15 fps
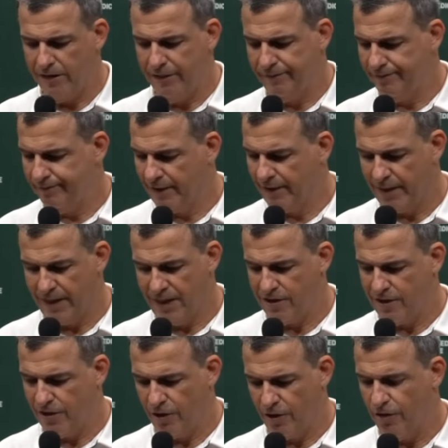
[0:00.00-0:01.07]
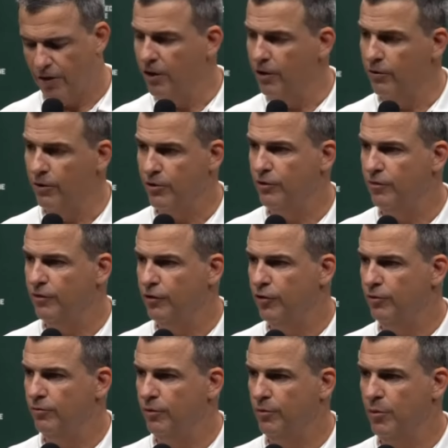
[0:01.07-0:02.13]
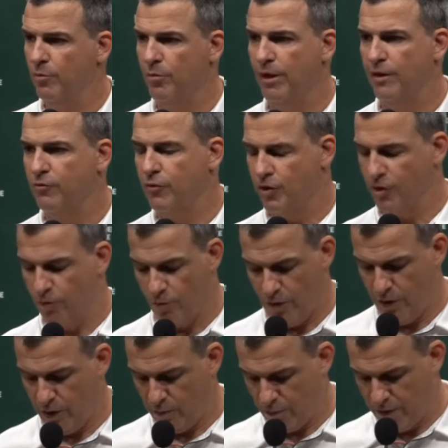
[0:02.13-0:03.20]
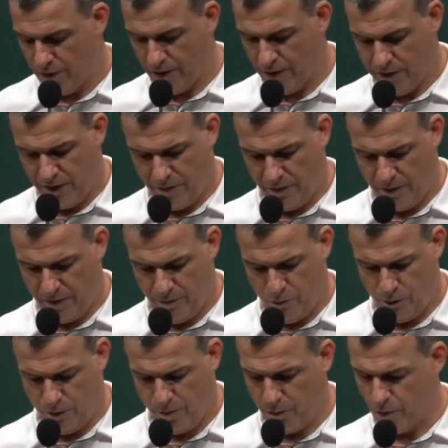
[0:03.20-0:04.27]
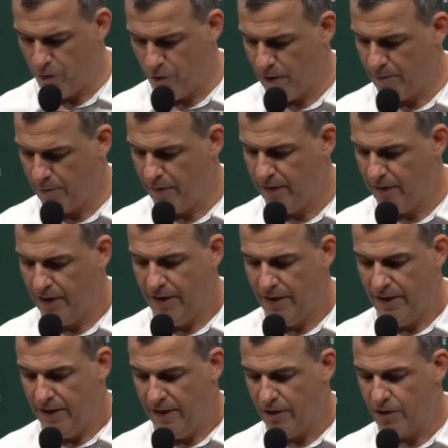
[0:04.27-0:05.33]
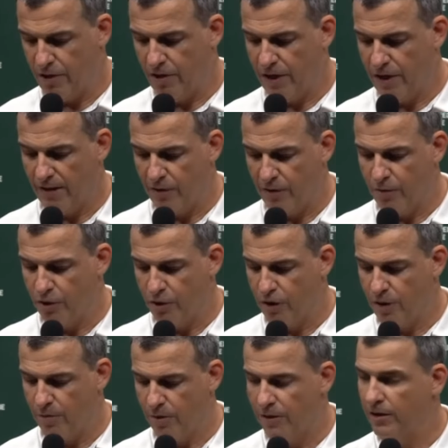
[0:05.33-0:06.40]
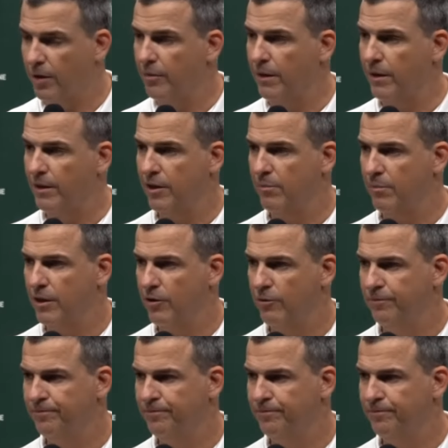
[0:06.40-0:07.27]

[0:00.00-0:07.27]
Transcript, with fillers: And I said, another hungry driven dude. We've been blessed with some really good players that have come to our program, and it's our job to push them and help get them there.